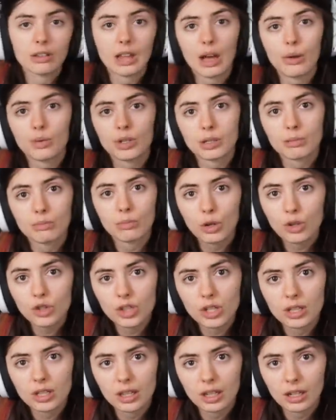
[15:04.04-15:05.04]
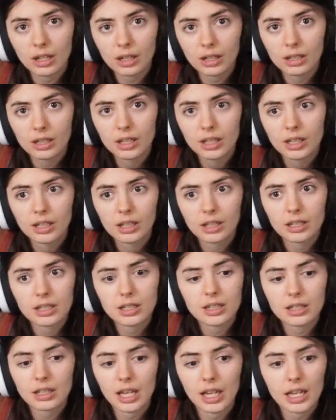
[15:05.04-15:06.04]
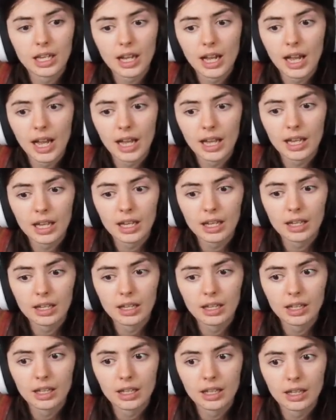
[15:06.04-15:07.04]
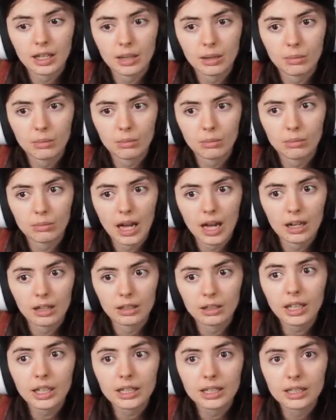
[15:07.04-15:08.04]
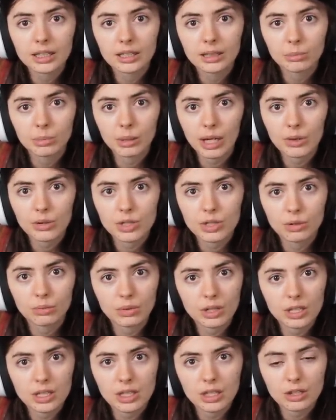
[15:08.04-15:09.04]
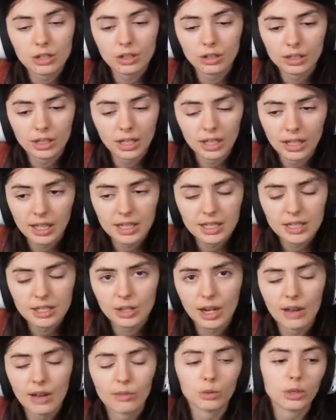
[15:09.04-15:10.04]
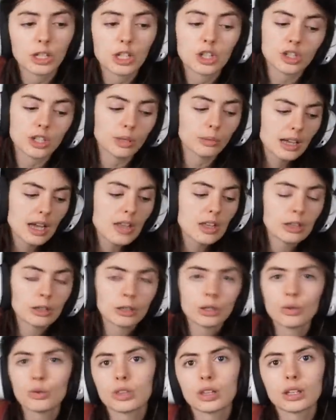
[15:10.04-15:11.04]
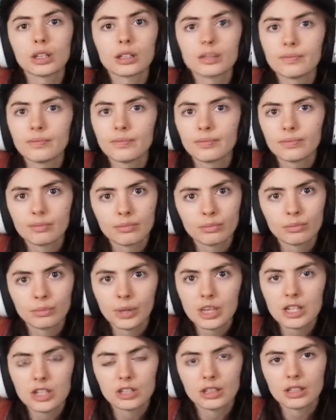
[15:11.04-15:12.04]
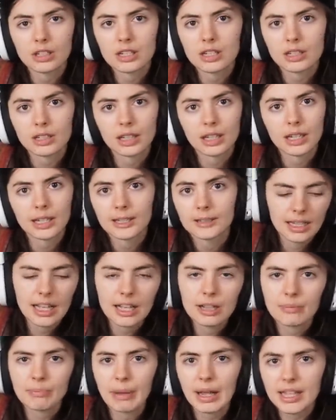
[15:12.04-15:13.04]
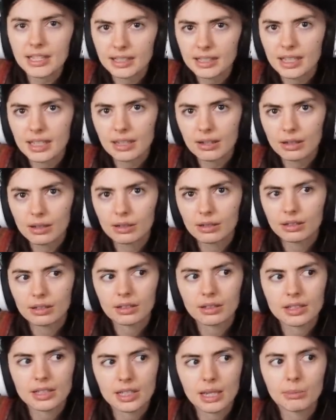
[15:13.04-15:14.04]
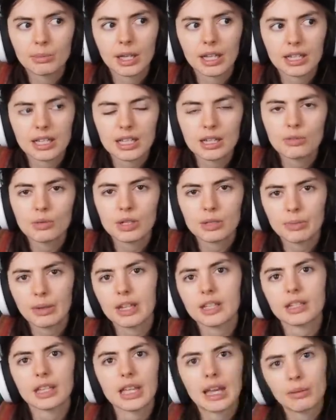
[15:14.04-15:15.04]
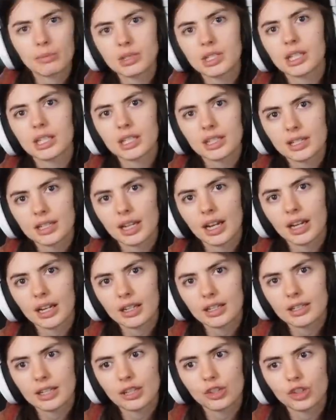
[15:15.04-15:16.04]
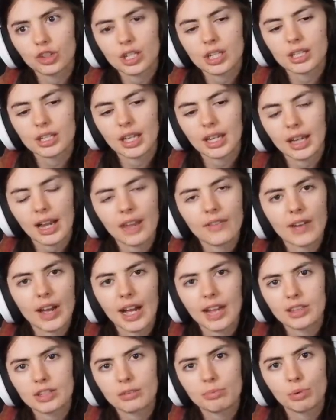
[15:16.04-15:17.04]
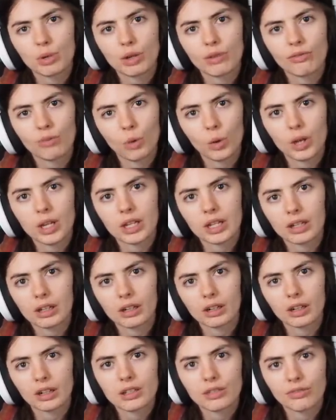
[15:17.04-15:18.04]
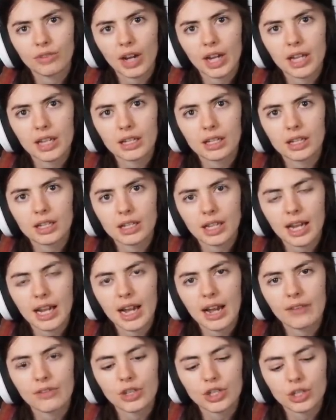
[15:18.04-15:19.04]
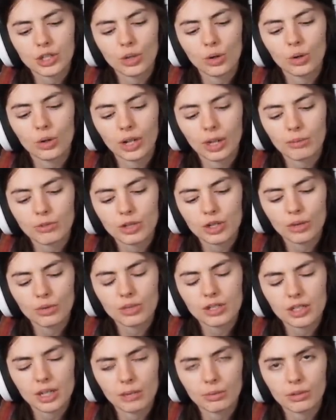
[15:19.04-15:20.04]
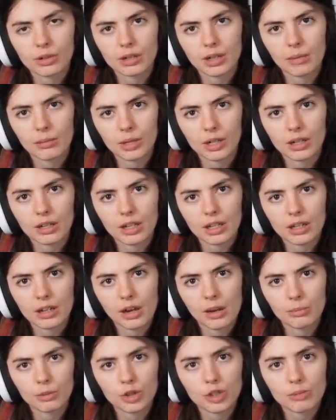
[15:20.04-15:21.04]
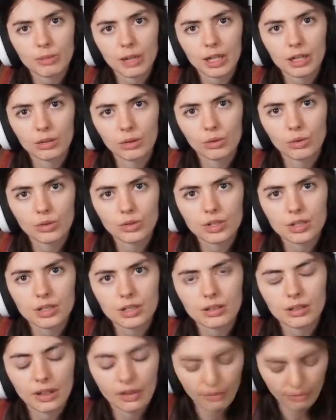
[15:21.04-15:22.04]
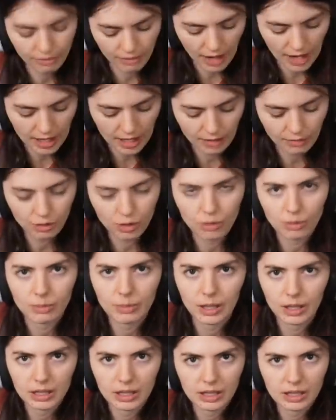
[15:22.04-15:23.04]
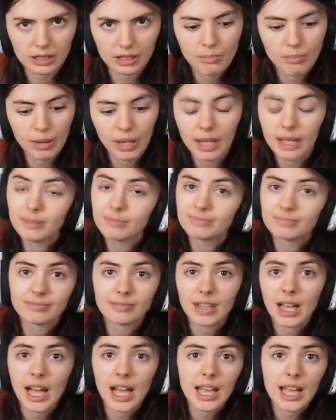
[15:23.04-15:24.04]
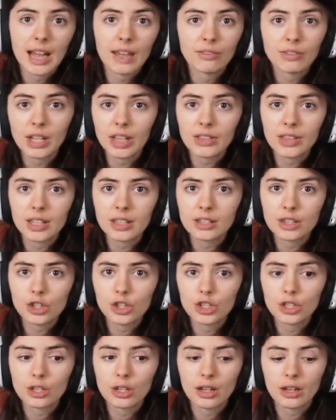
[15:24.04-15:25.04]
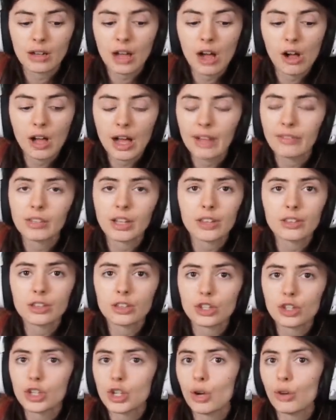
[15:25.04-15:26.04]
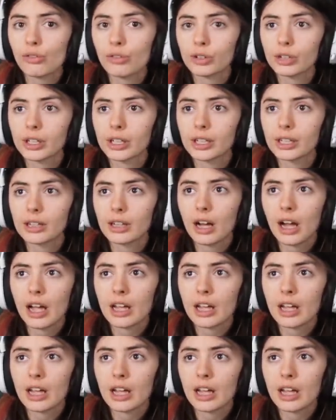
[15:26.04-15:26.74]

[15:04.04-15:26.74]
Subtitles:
That was emotion there because he's like, I am out of luck. That was the risk he took, I guess, to have a relationship. And then Luthen, basically, he's like, it basically seemed like he was basically empty inside. Essentially, he's like, I've had to put a void here to fight because I have this goal and I'm so stubborn. I'm going to accomplish my goals of fighting for the rebellion. But I have nothing to, I'll have nothing to show for it.